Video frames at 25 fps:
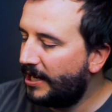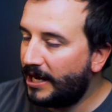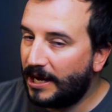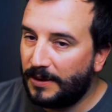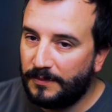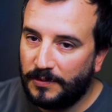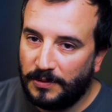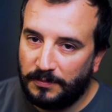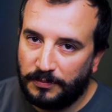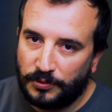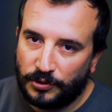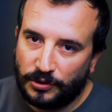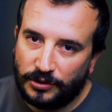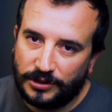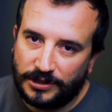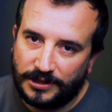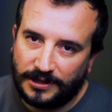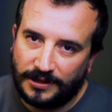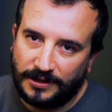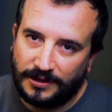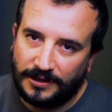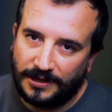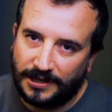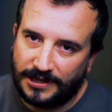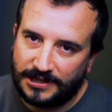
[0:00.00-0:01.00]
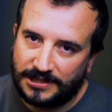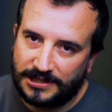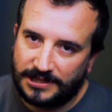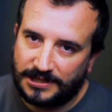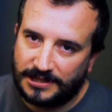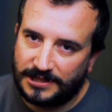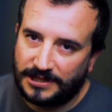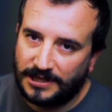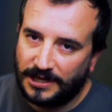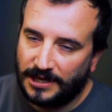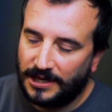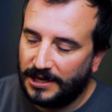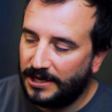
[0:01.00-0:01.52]
and we brewed
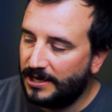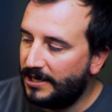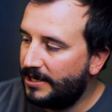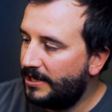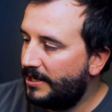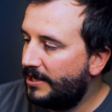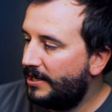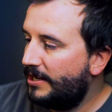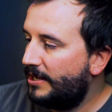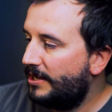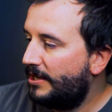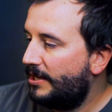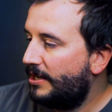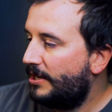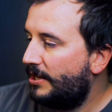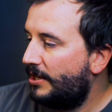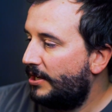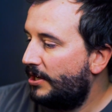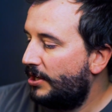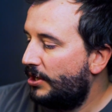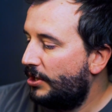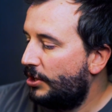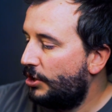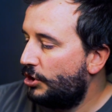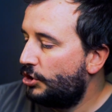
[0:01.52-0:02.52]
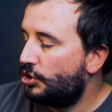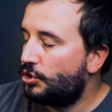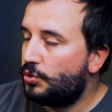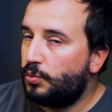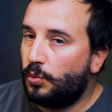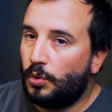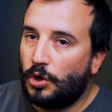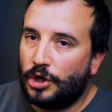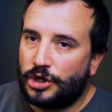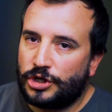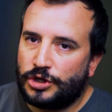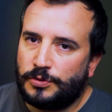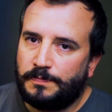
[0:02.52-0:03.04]
this
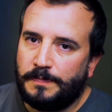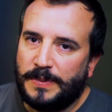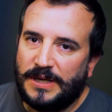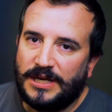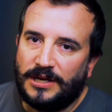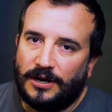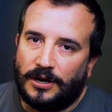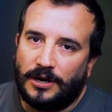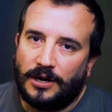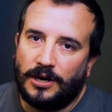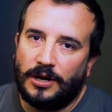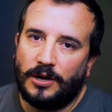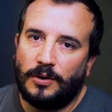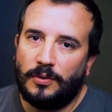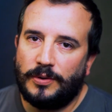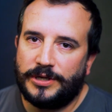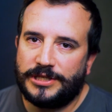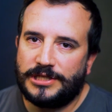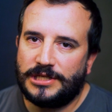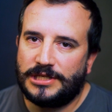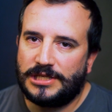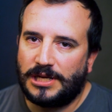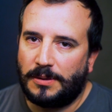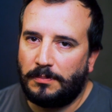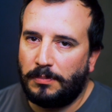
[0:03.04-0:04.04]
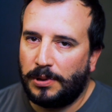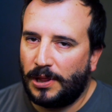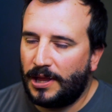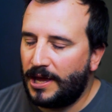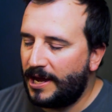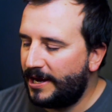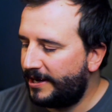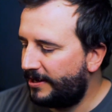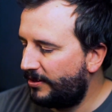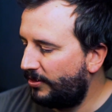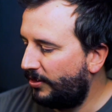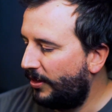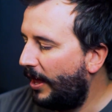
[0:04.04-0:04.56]
Swartchzbier, which is a
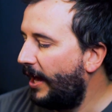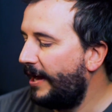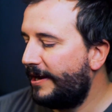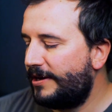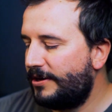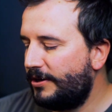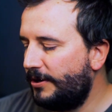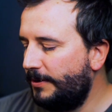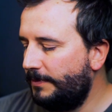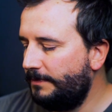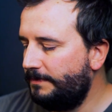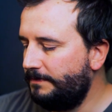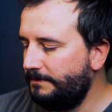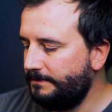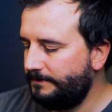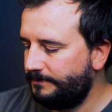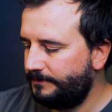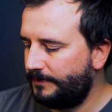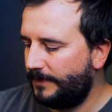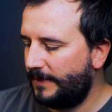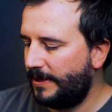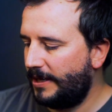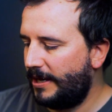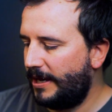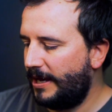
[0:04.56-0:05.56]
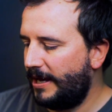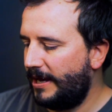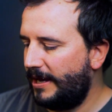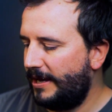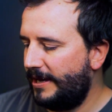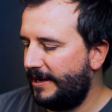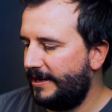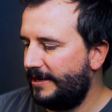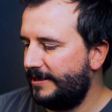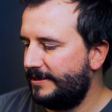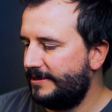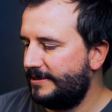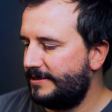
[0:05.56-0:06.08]
black lager,
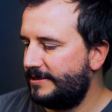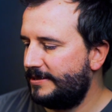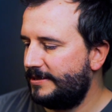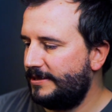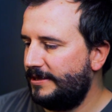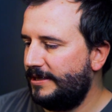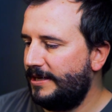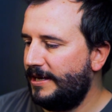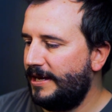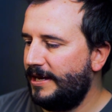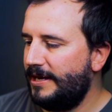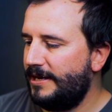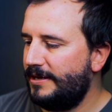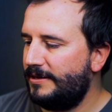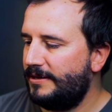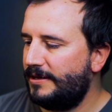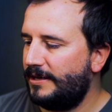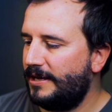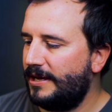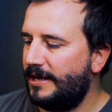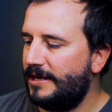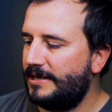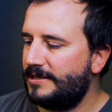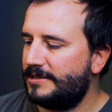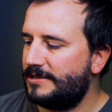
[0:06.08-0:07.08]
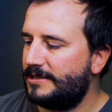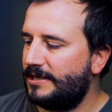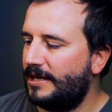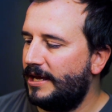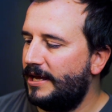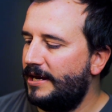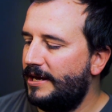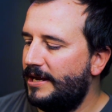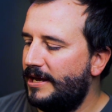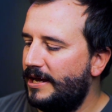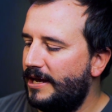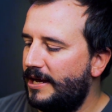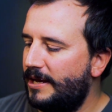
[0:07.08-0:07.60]
and yeah, it's
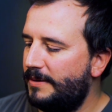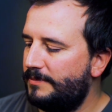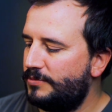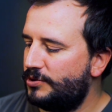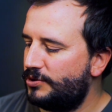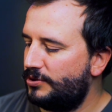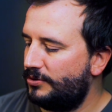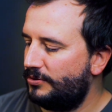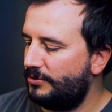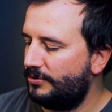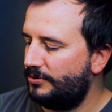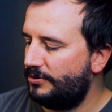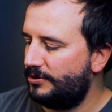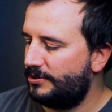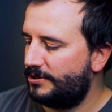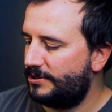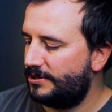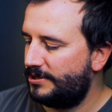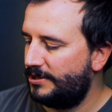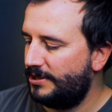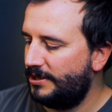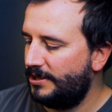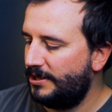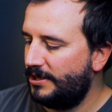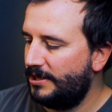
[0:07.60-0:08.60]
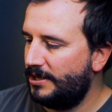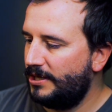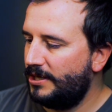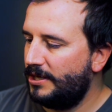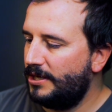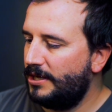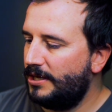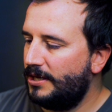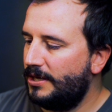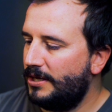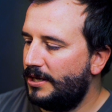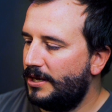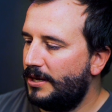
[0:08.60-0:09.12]
an absolute
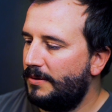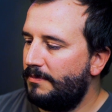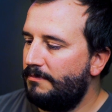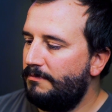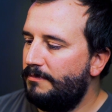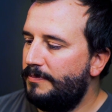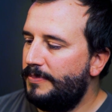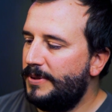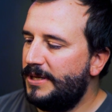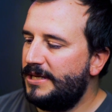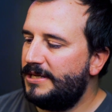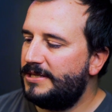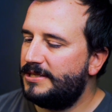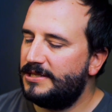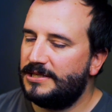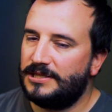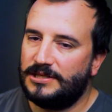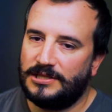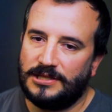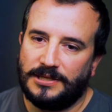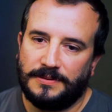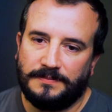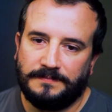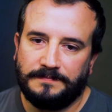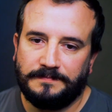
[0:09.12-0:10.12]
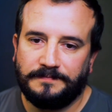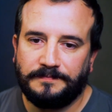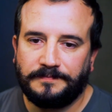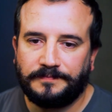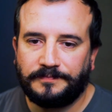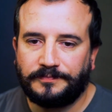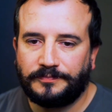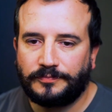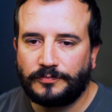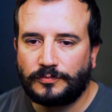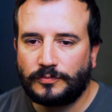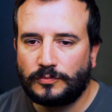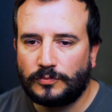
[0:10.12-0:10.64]
beast.
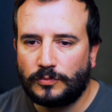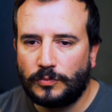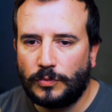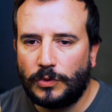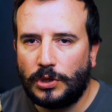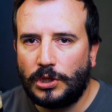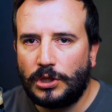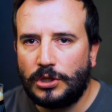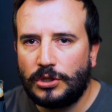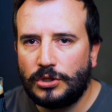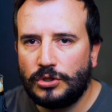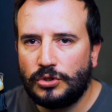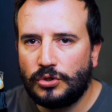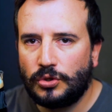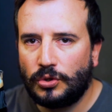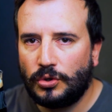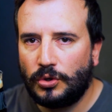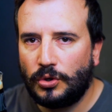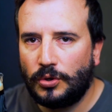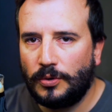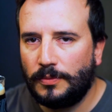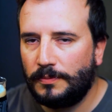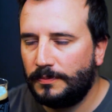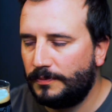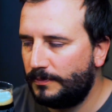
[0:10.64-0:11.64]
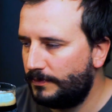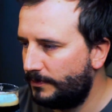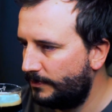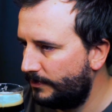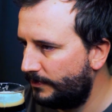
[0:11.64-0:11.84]
So